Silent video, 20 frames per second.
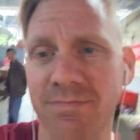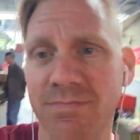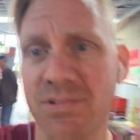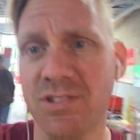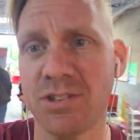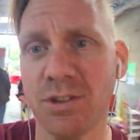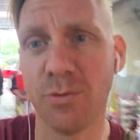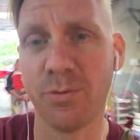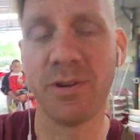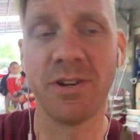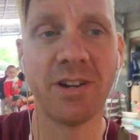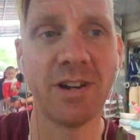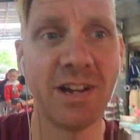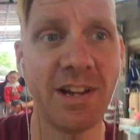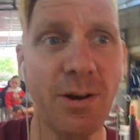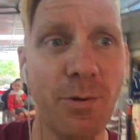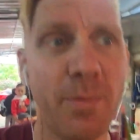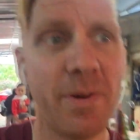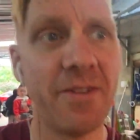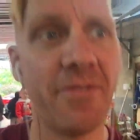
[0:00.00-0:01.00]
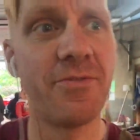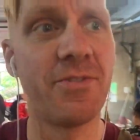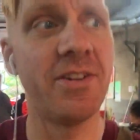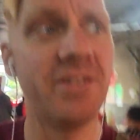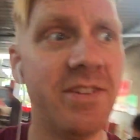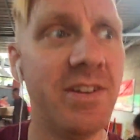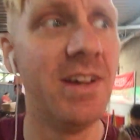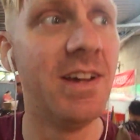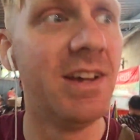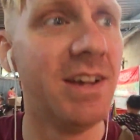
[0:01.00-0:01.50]
So weird. I helped my
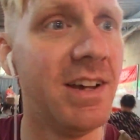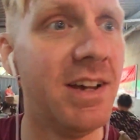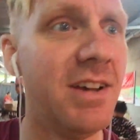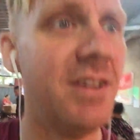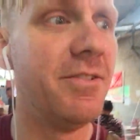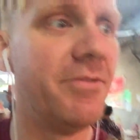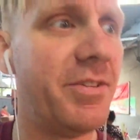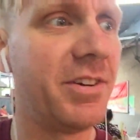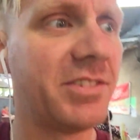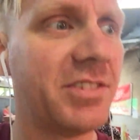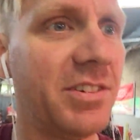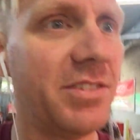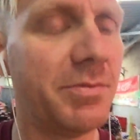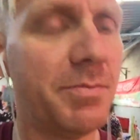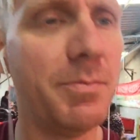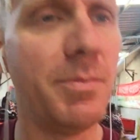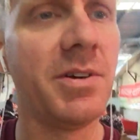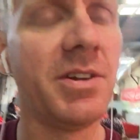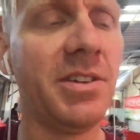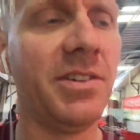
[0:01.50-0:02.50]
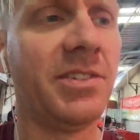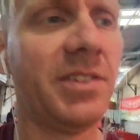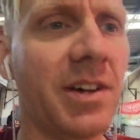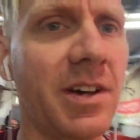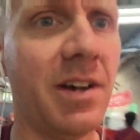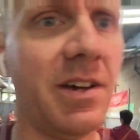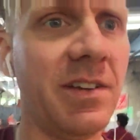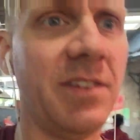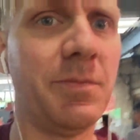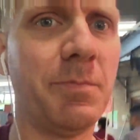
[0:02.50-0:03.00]
friend fix his his,
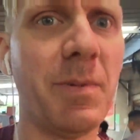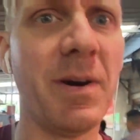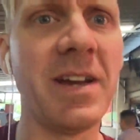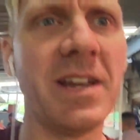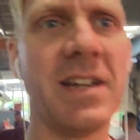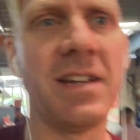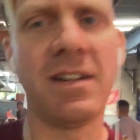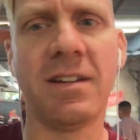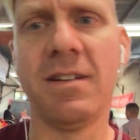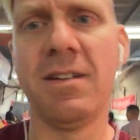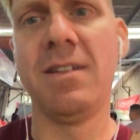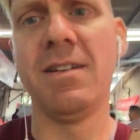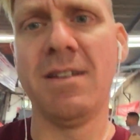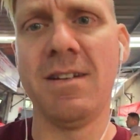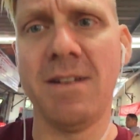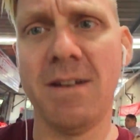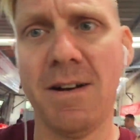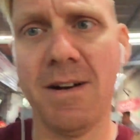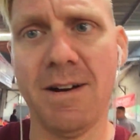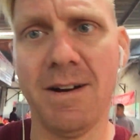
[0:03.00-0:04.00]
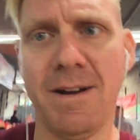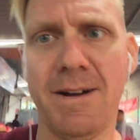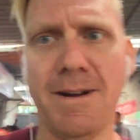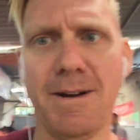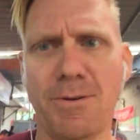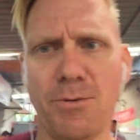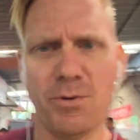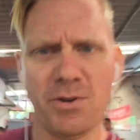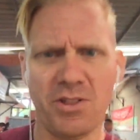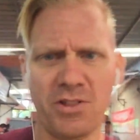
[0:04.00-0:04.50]
uh, his bike.
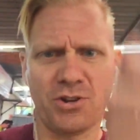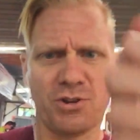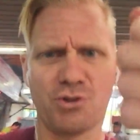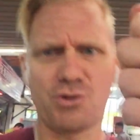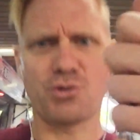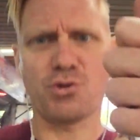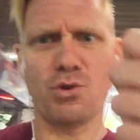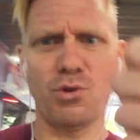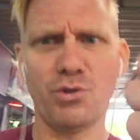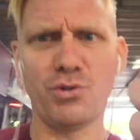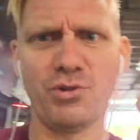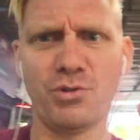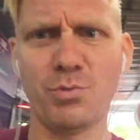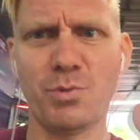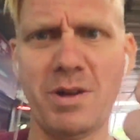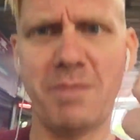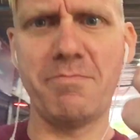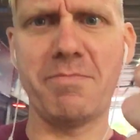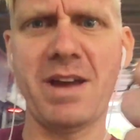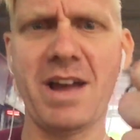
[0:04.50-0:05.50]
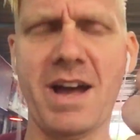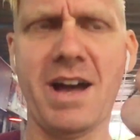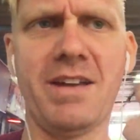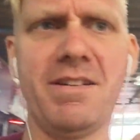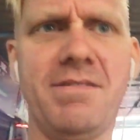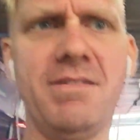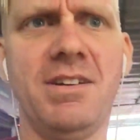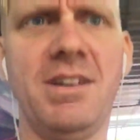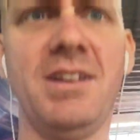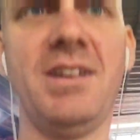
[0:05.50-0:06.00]
Uh, one of the controllers went
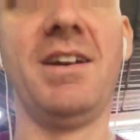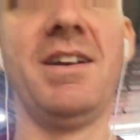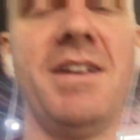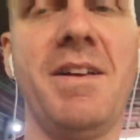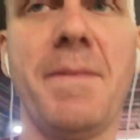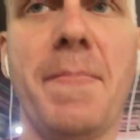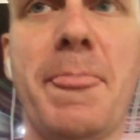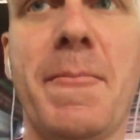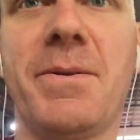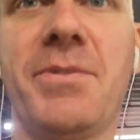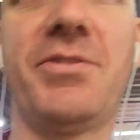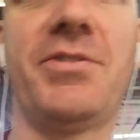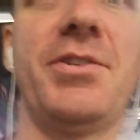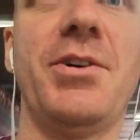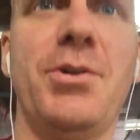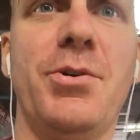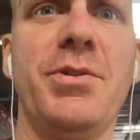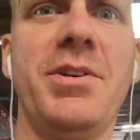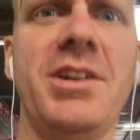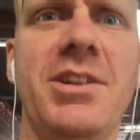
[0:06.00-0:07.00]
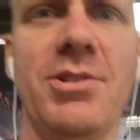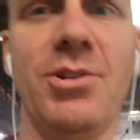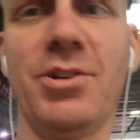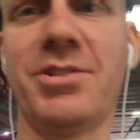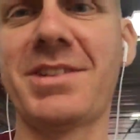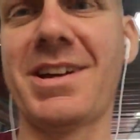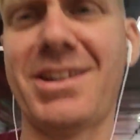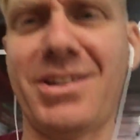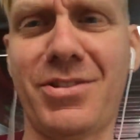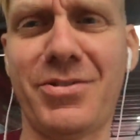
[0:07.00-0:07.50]
bad, so he
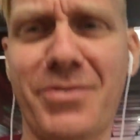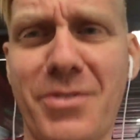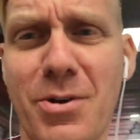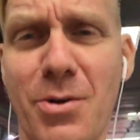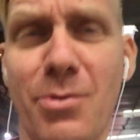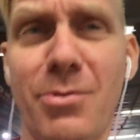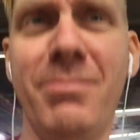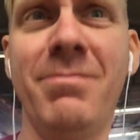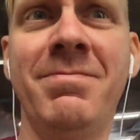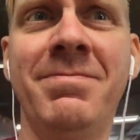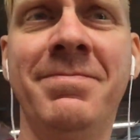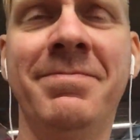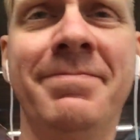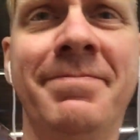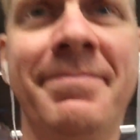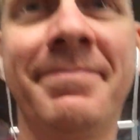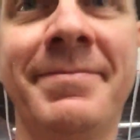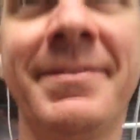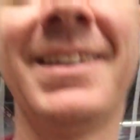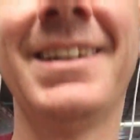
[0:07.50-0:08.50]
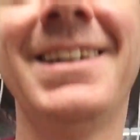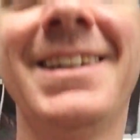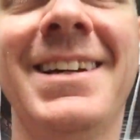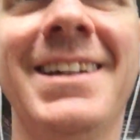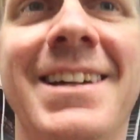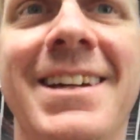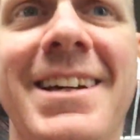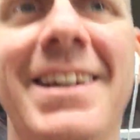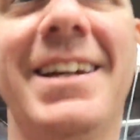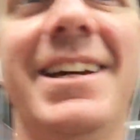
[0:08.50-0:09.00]
looked on his phone
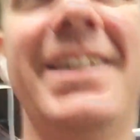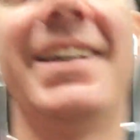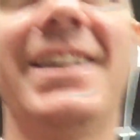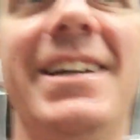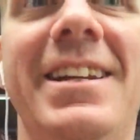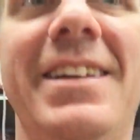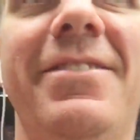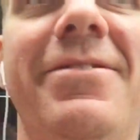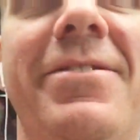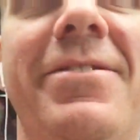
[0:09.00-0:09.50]
and he